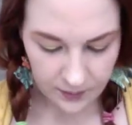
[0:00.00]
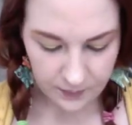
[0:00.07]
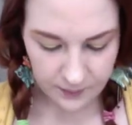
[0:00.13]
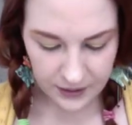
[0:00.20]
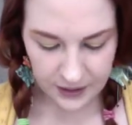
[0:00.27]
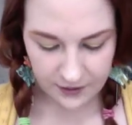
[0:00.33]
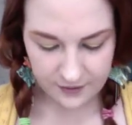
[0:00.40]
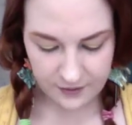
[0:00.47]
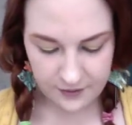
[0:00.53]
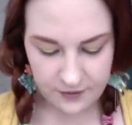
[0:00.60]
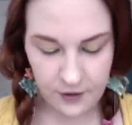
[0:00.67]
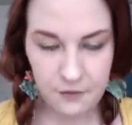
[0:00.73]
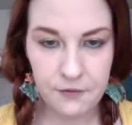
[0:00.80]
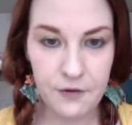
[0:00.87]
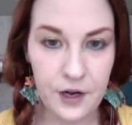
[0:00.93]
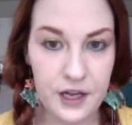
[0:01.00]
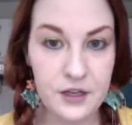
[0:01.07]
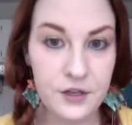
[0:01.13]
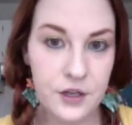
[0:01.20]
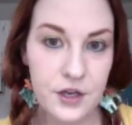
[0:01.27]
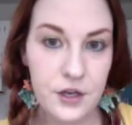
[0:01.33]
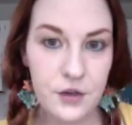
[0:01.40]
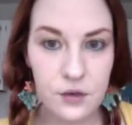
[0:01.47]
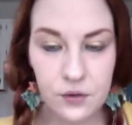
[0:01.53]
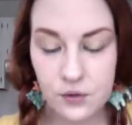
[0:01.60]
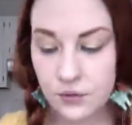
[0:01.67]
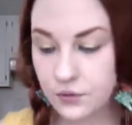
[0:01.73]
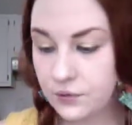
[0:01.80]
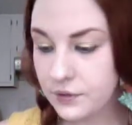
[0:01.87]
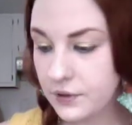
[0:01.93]
because it's so freaking
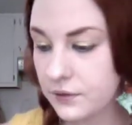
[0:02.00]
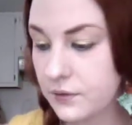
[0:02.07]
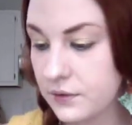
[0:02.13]
cute.